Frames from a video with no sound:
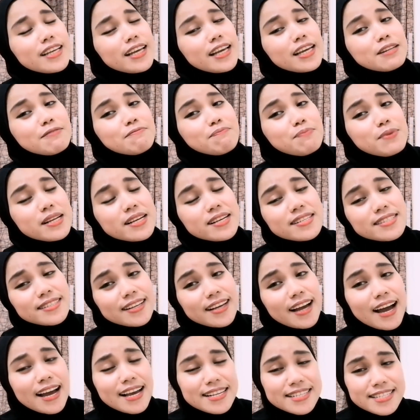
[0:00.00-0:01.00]
And please,
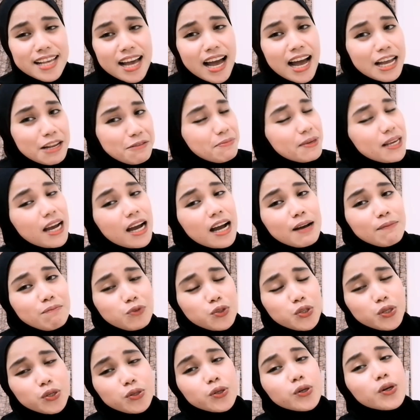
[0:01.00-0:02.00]
guys, add me up
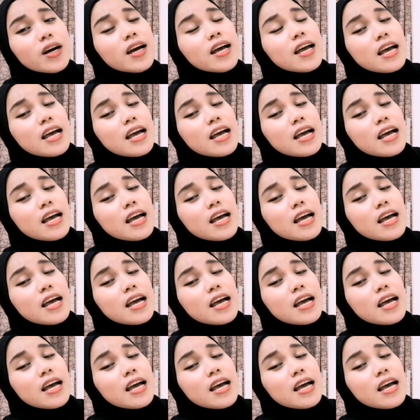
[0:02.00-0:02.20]
to